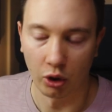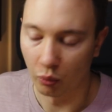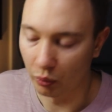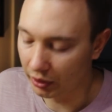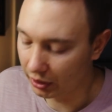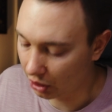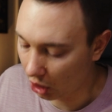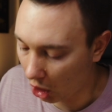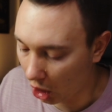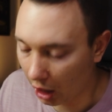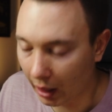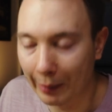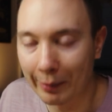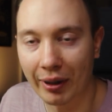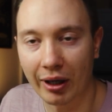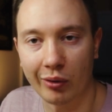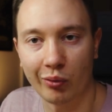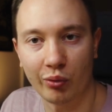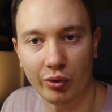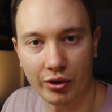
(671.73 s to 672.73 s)
We talk
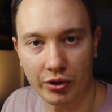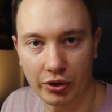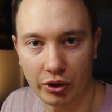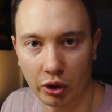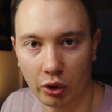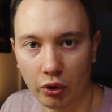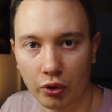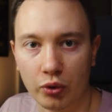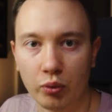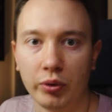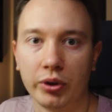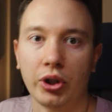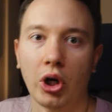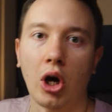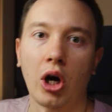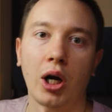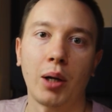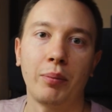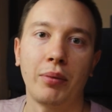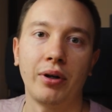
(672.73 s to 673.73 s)
about results, we
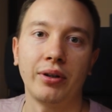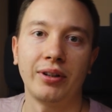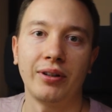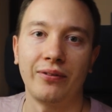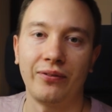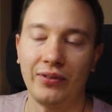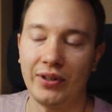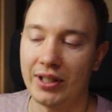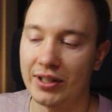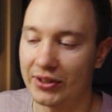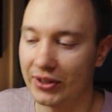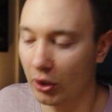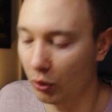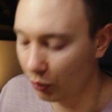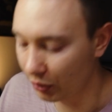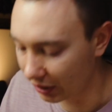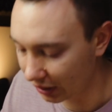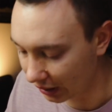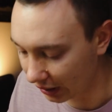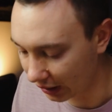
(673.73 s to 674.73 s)
talk about the things that
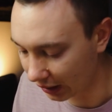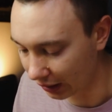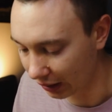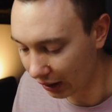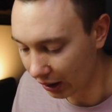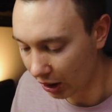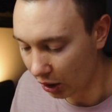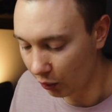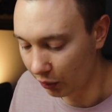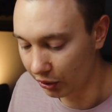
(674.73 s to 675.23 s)
we did,